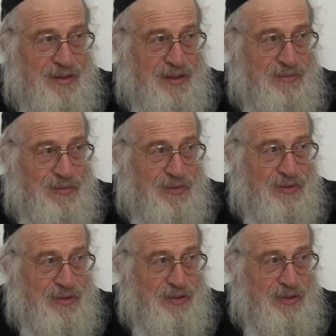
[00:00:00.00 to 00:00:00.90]

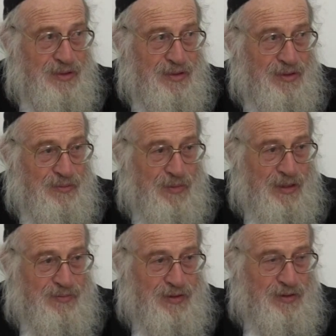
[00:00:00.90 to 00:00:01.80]
But it's not.
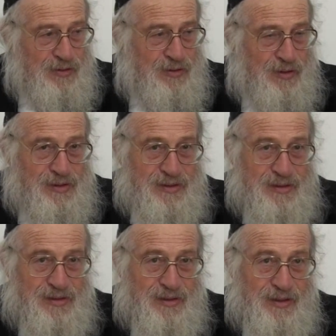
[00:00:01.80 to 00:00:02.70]
But we don't call
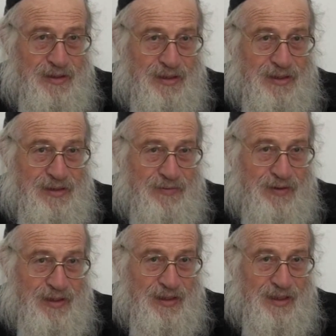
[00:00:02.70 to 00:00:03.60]
this
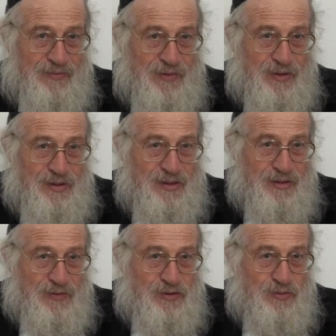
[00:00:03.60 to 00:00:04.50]
Sefer Natan, we call it
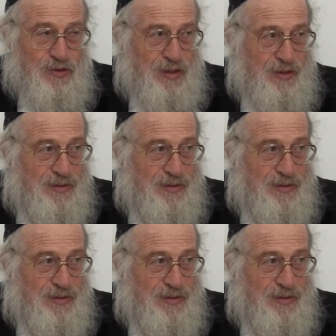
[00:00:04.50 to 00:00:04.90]
Sefer Shmuel.